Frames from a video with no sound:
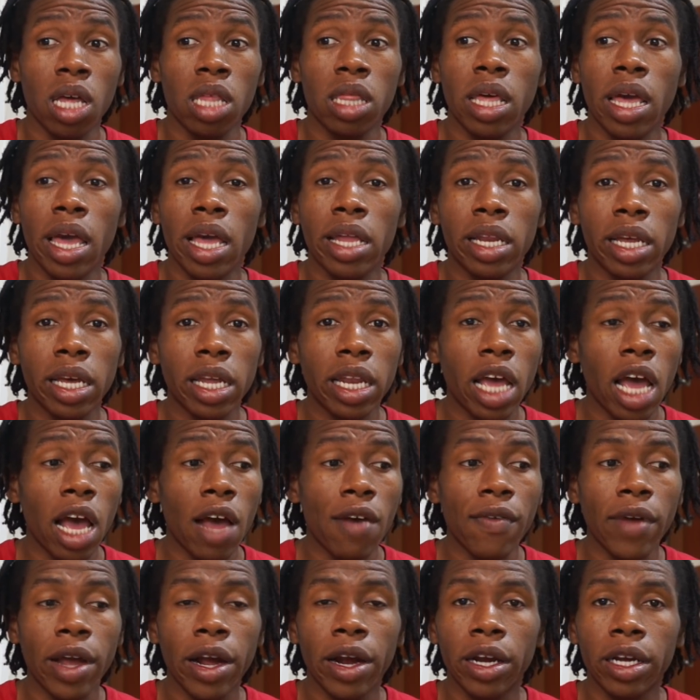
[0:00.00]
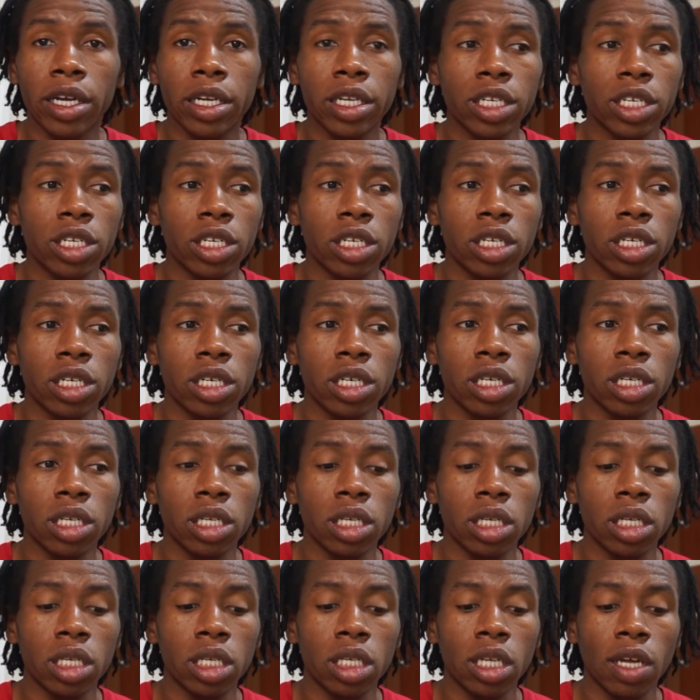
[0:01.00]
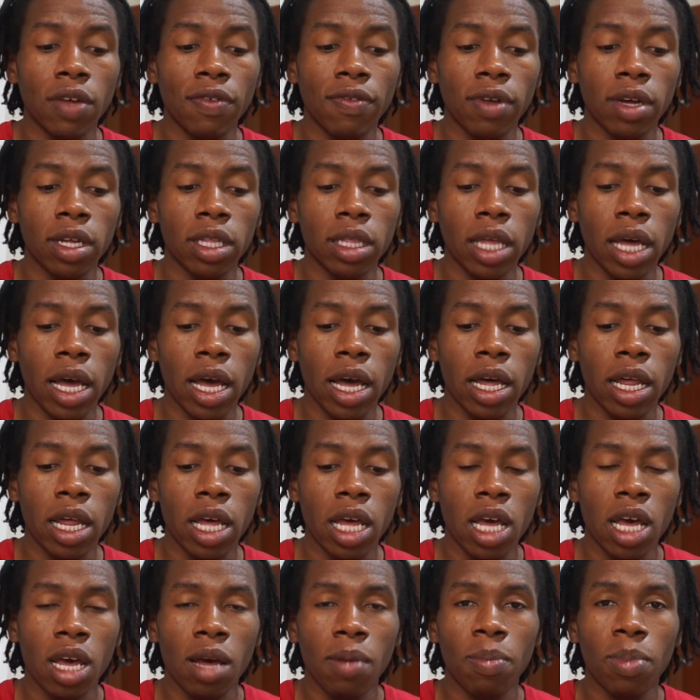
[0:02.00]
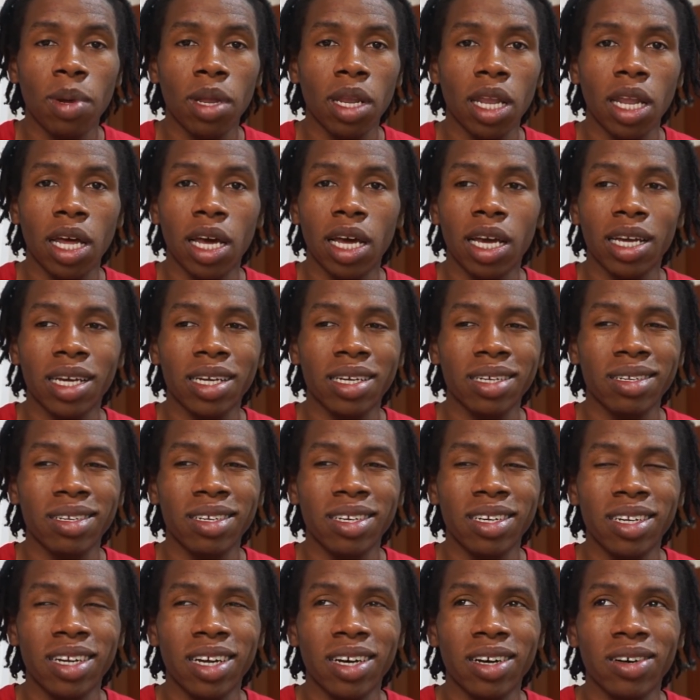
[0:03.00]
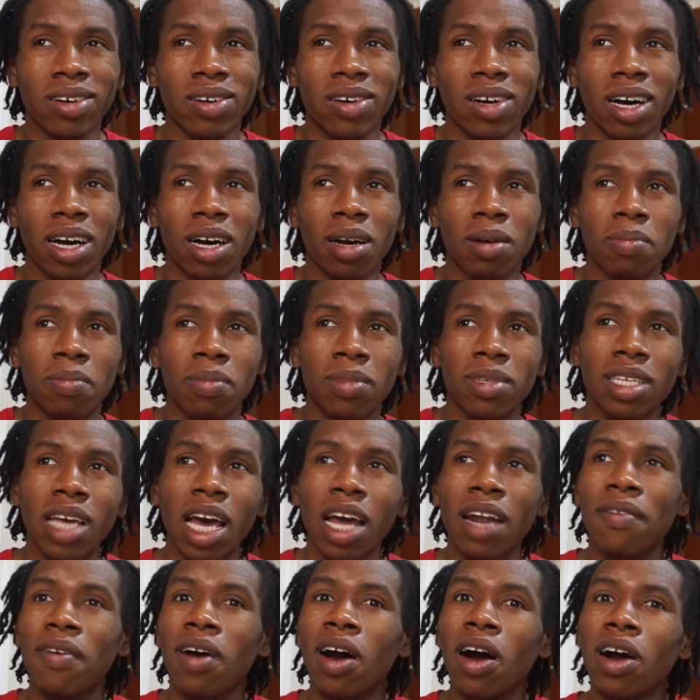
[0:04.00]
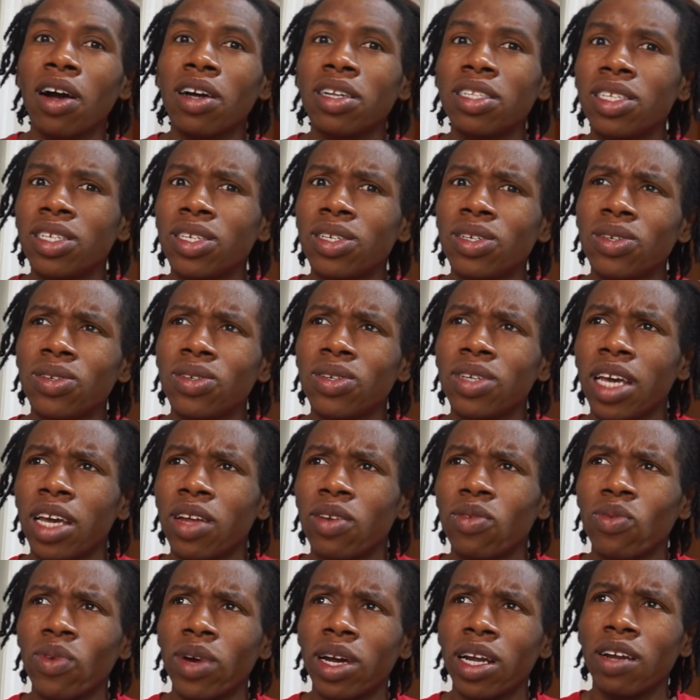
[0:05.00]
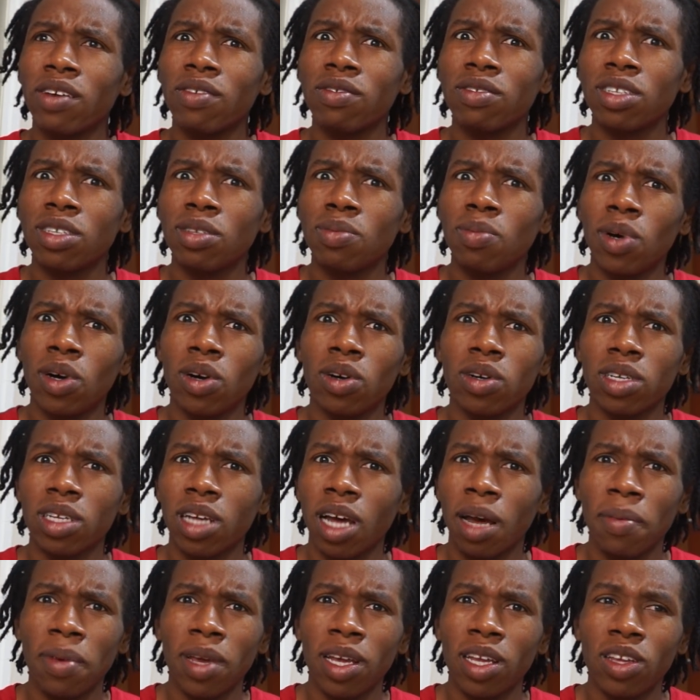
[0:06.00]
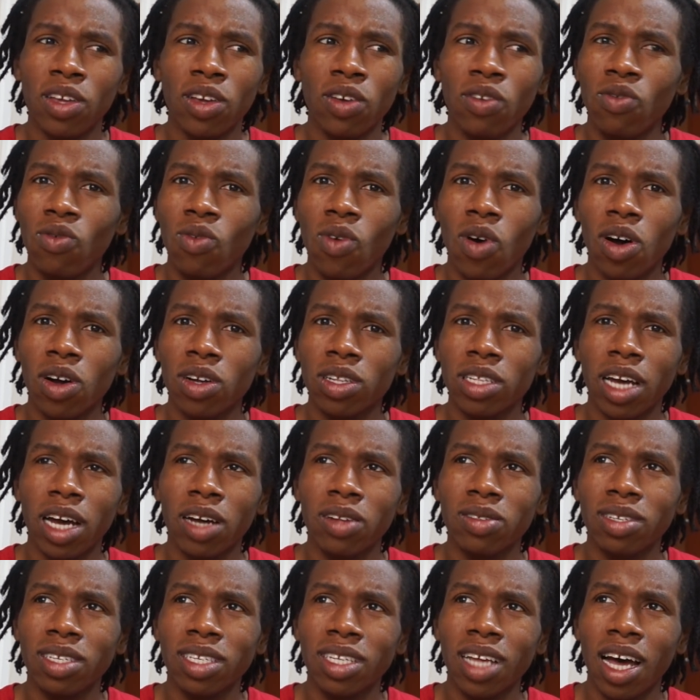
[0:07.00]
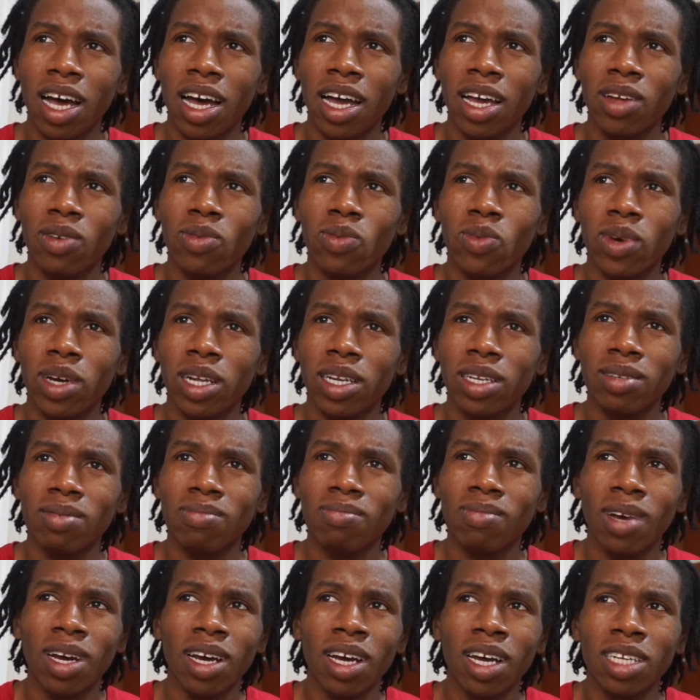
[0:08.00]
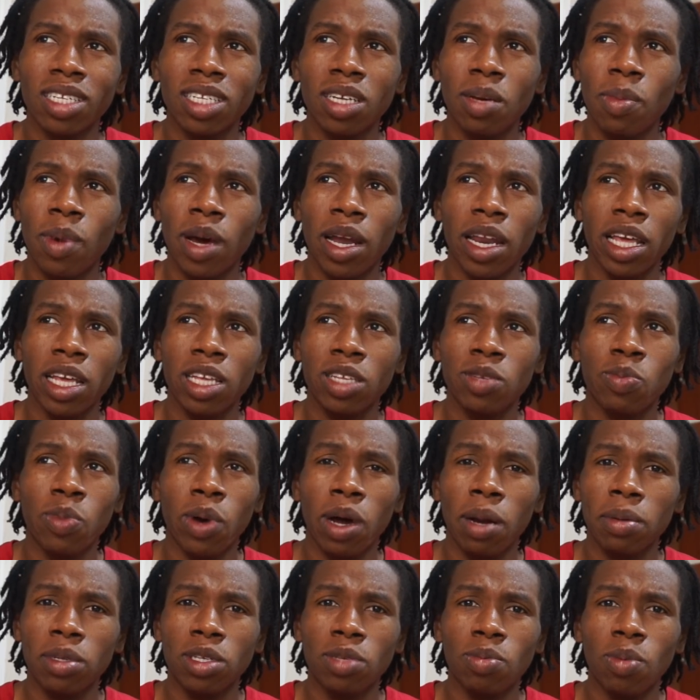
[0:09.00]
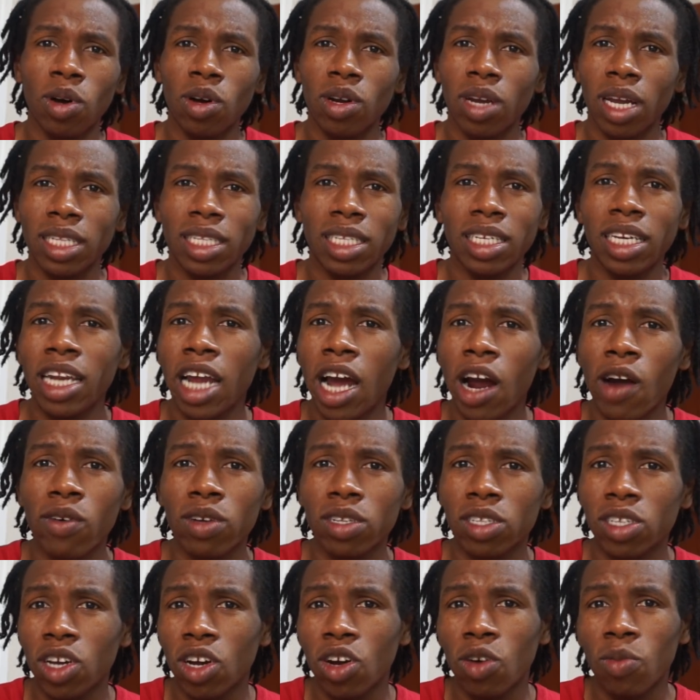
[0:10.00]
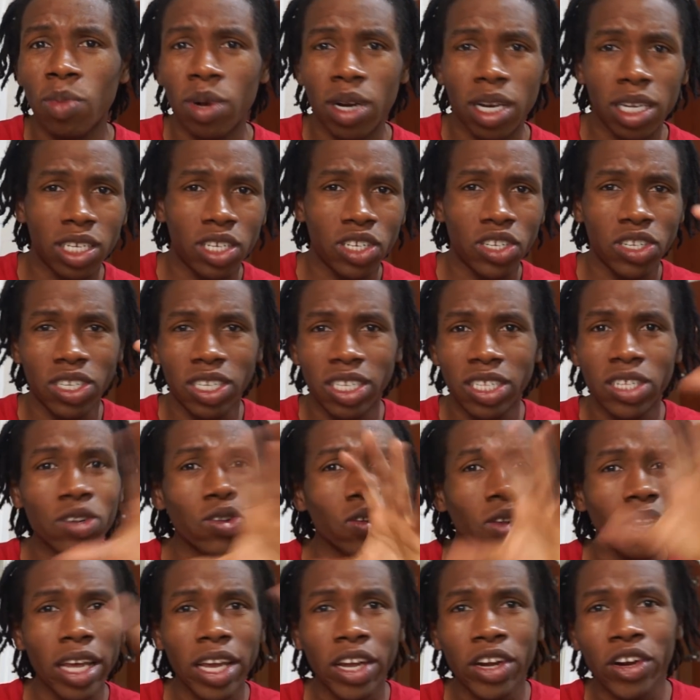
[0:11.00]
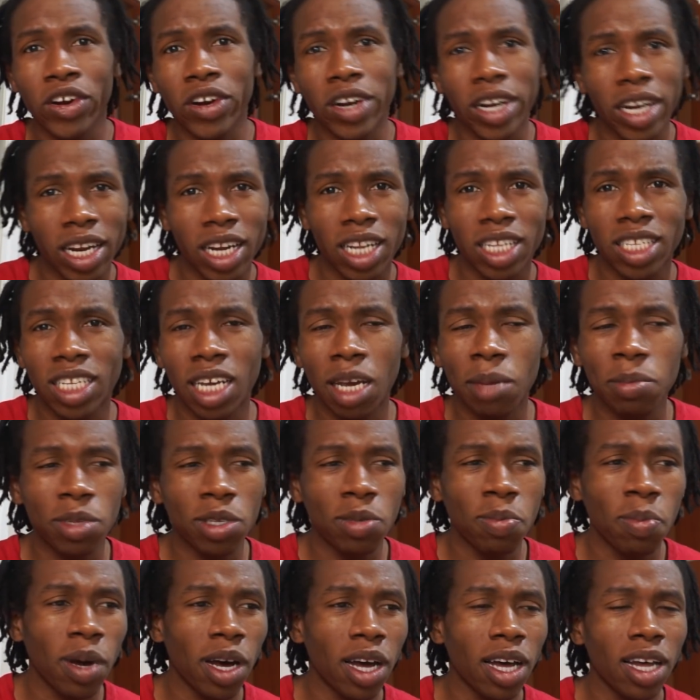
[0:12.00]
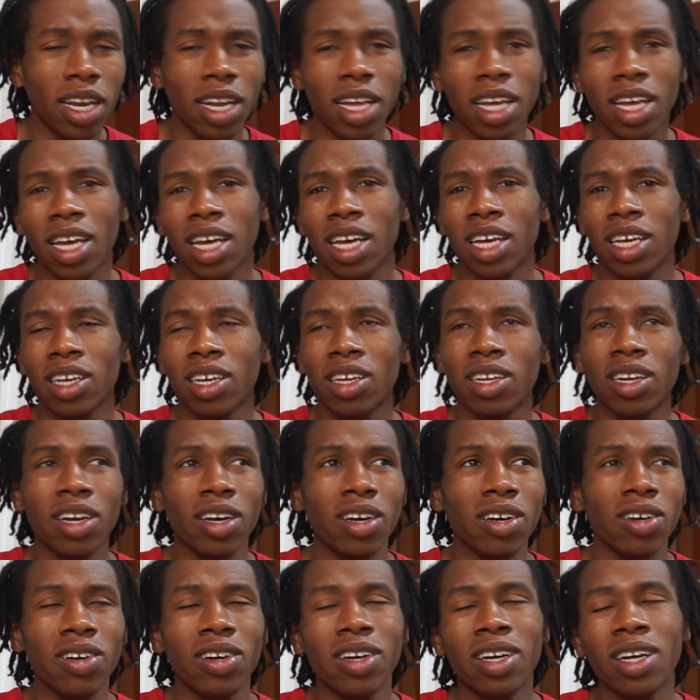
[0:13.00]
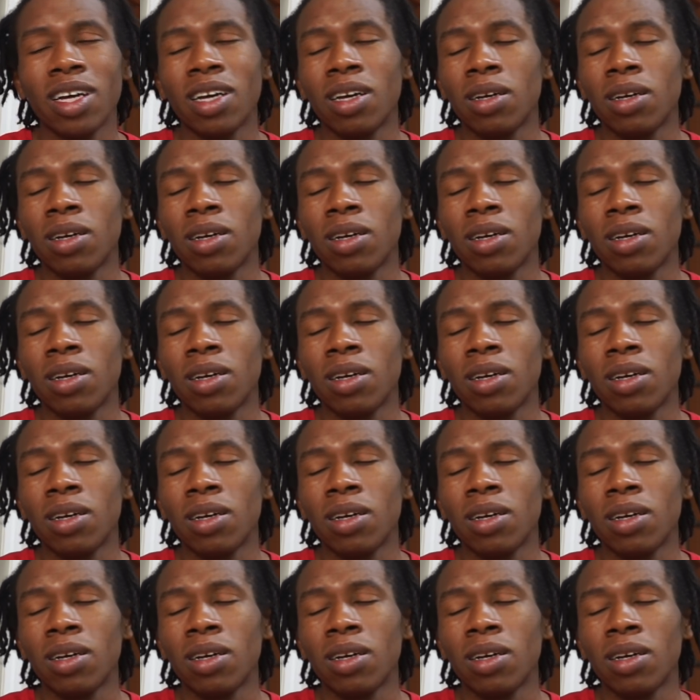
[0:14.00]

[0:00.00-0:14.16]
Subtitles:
They did have air conditioners and stuff like that, but like, you know, it's kind of hard to get rid of smoke. I mean, you've walked outside when somebody probably smoked like 10 hours ago, but it's just still lingering in the same spot, you know.